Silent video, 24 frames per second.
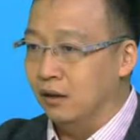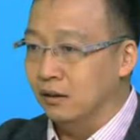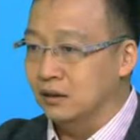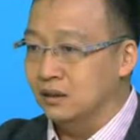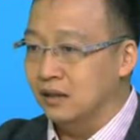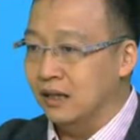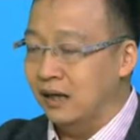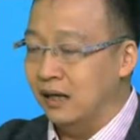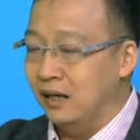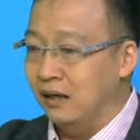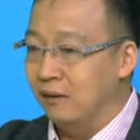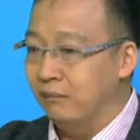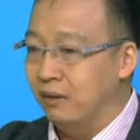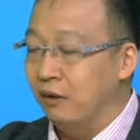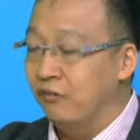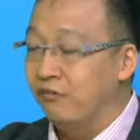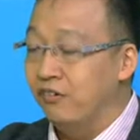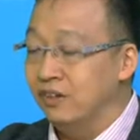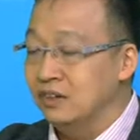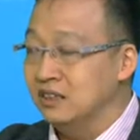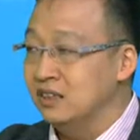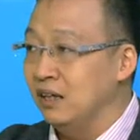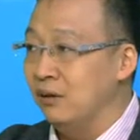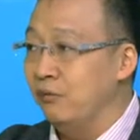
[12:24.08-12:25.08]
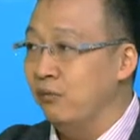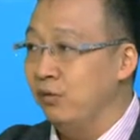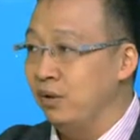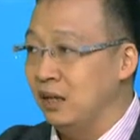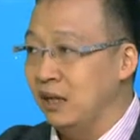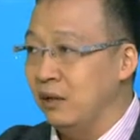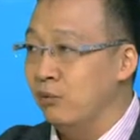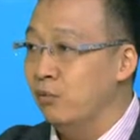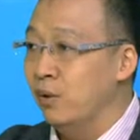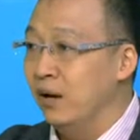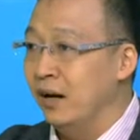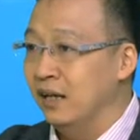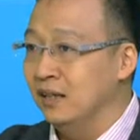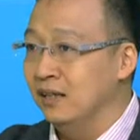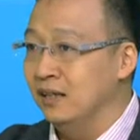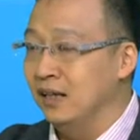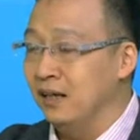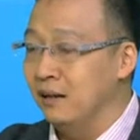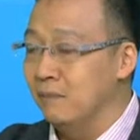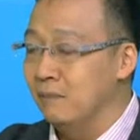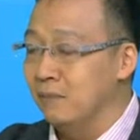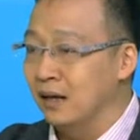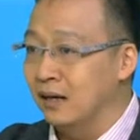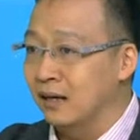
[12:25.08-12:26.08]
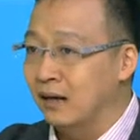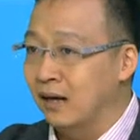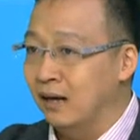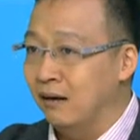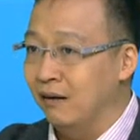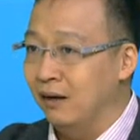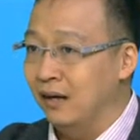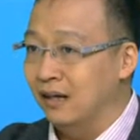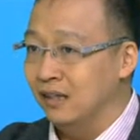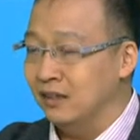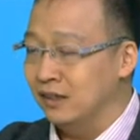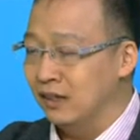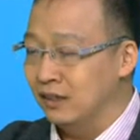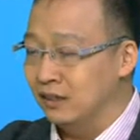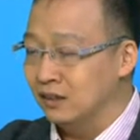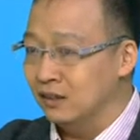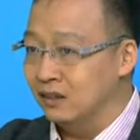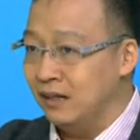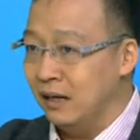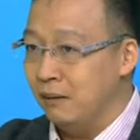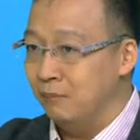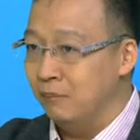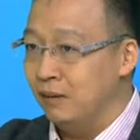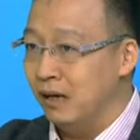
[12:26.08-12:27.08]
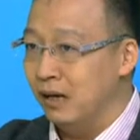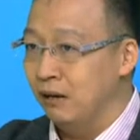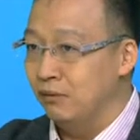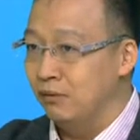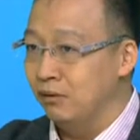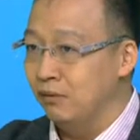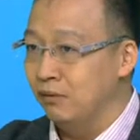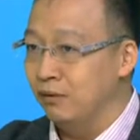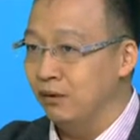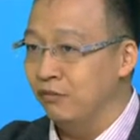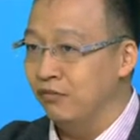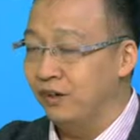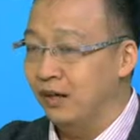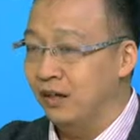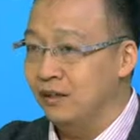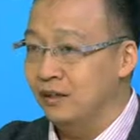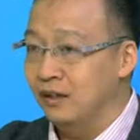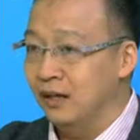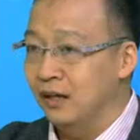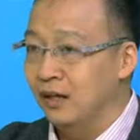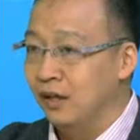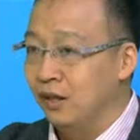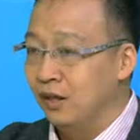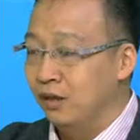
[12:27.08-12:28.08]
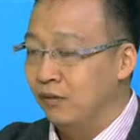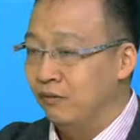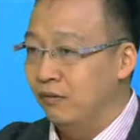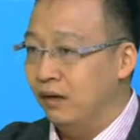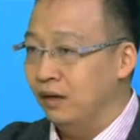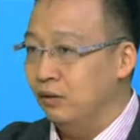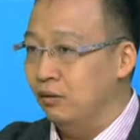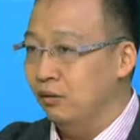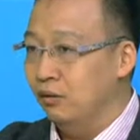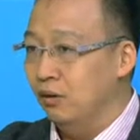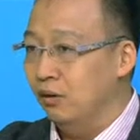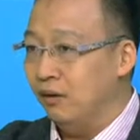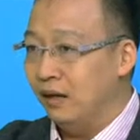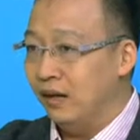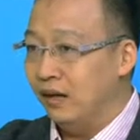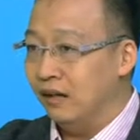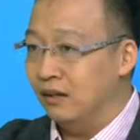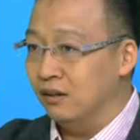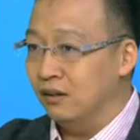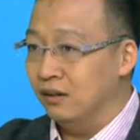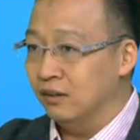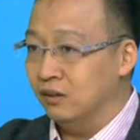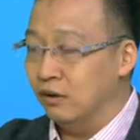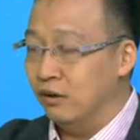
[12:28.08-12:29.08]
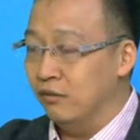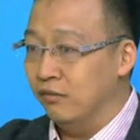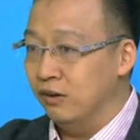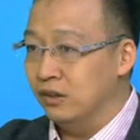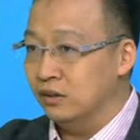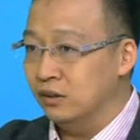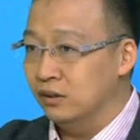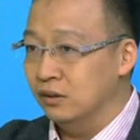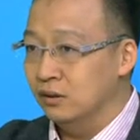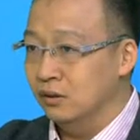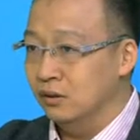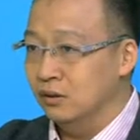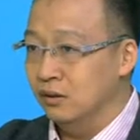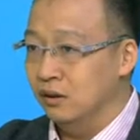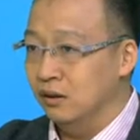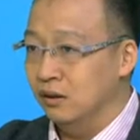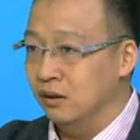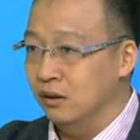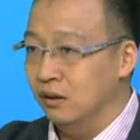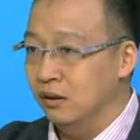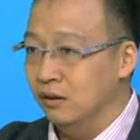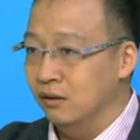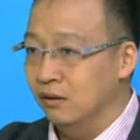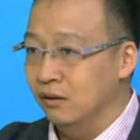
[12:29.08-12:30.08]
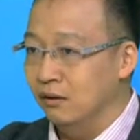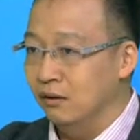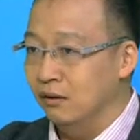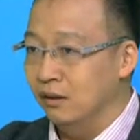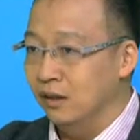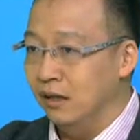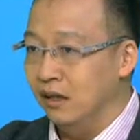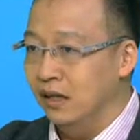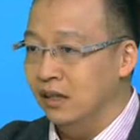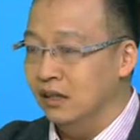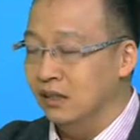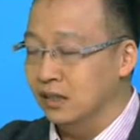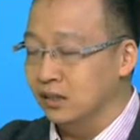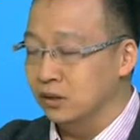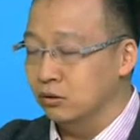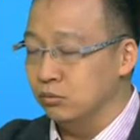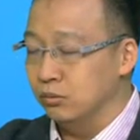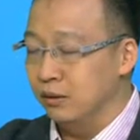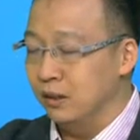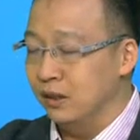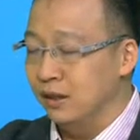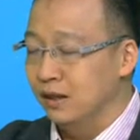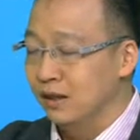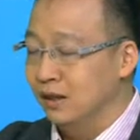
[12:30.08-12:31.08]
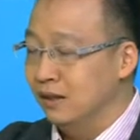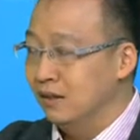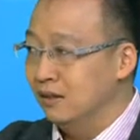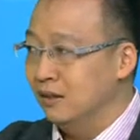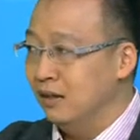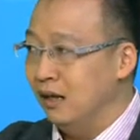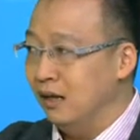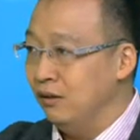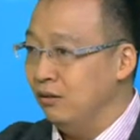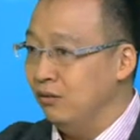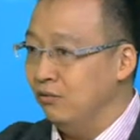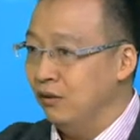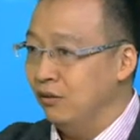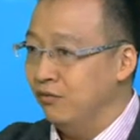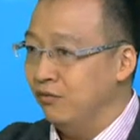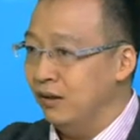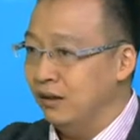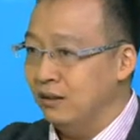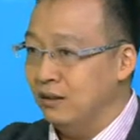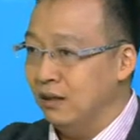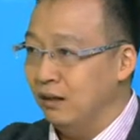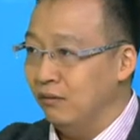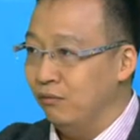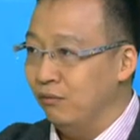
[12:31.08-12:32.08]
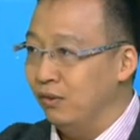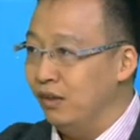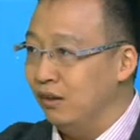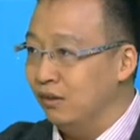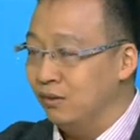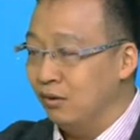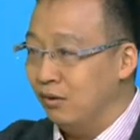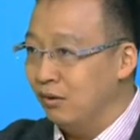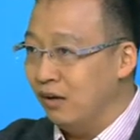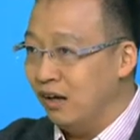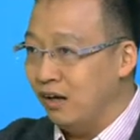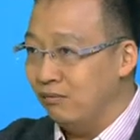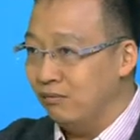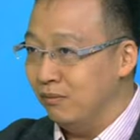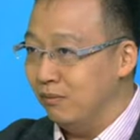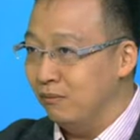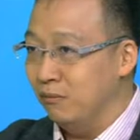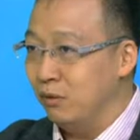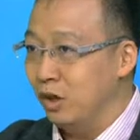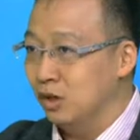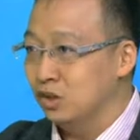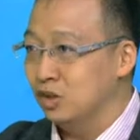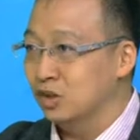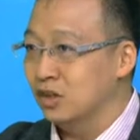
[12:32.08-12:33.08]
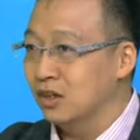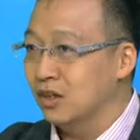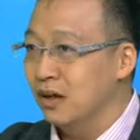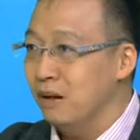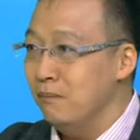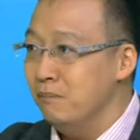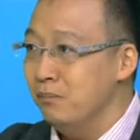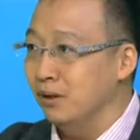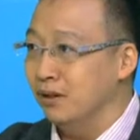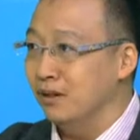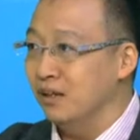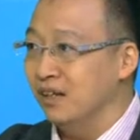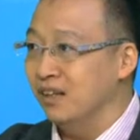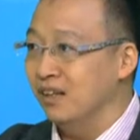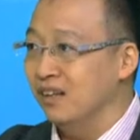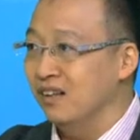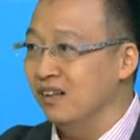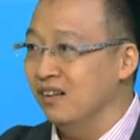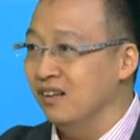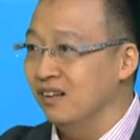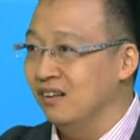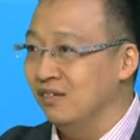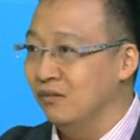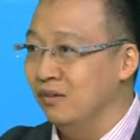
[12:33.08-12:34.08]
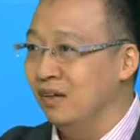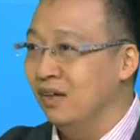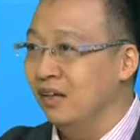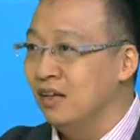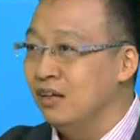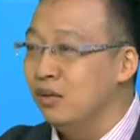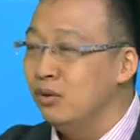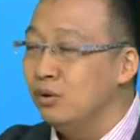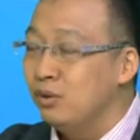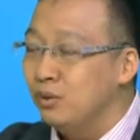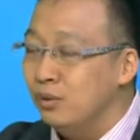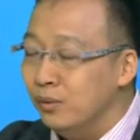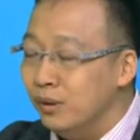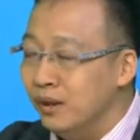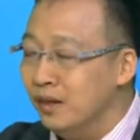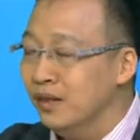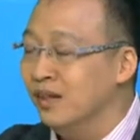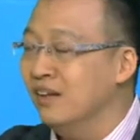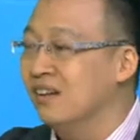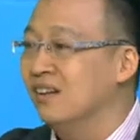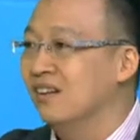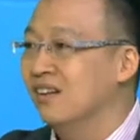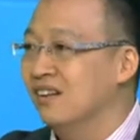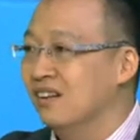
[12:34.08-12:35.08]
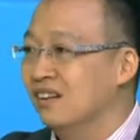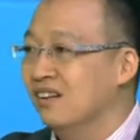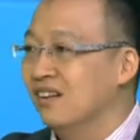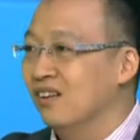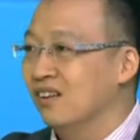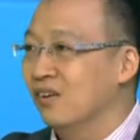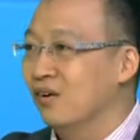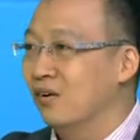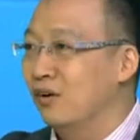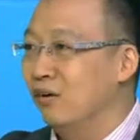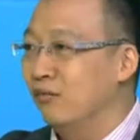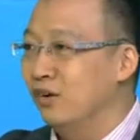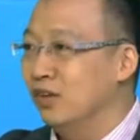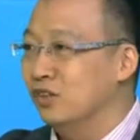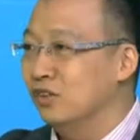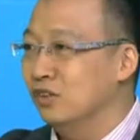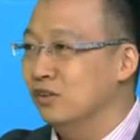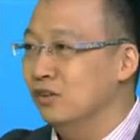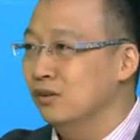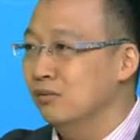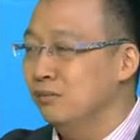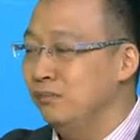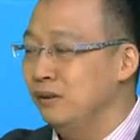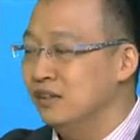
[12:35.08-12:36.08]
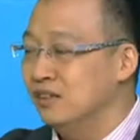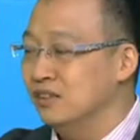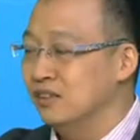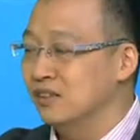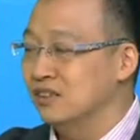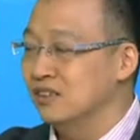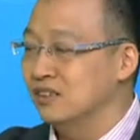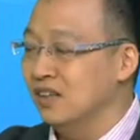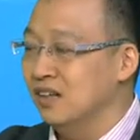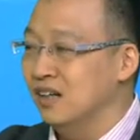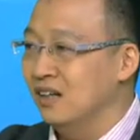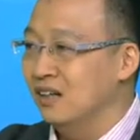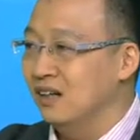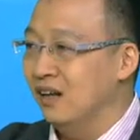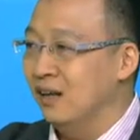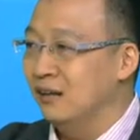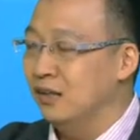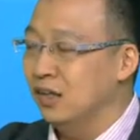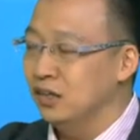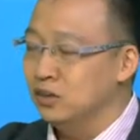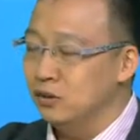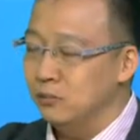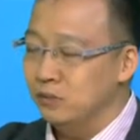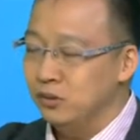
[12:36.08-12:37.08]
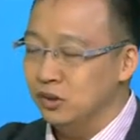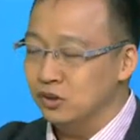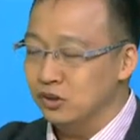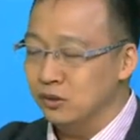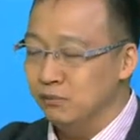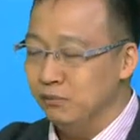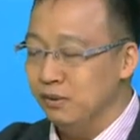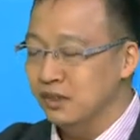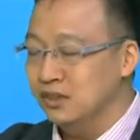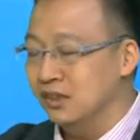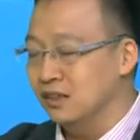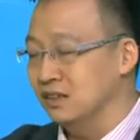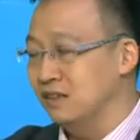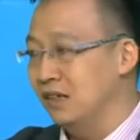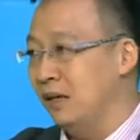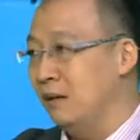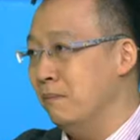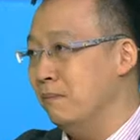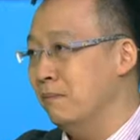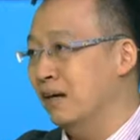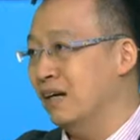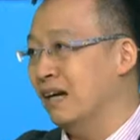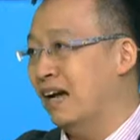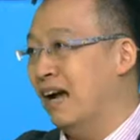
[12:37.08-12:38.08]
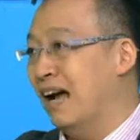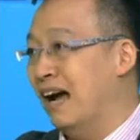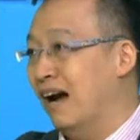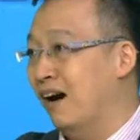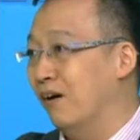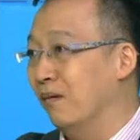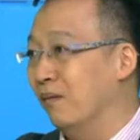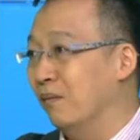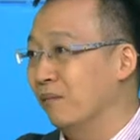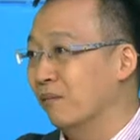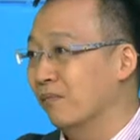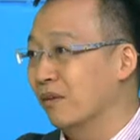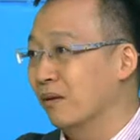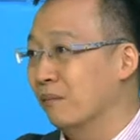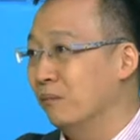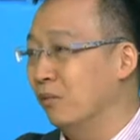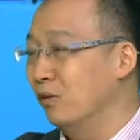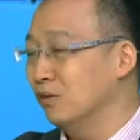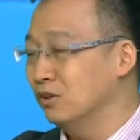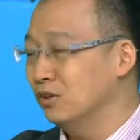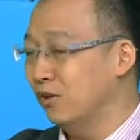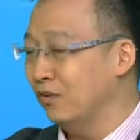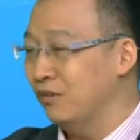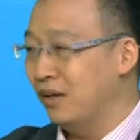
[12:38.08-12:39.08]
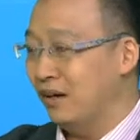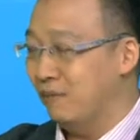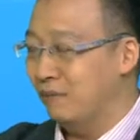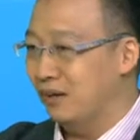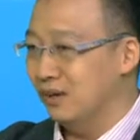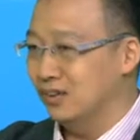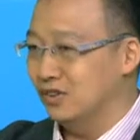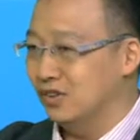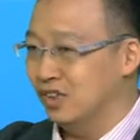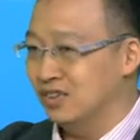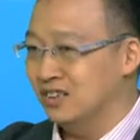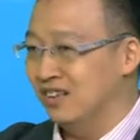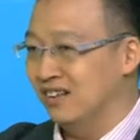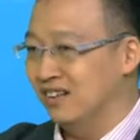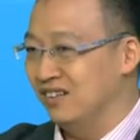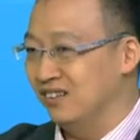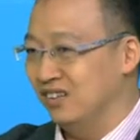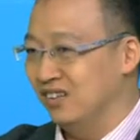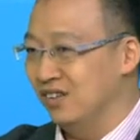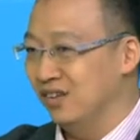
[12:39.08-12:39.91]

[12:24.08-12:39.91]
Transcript: set up different events in Macau. At the same time, you will find that when you look at the conventional industry, then you will find that we don't have much company really doing conventional business and exhibition business in Macau. Most of them are just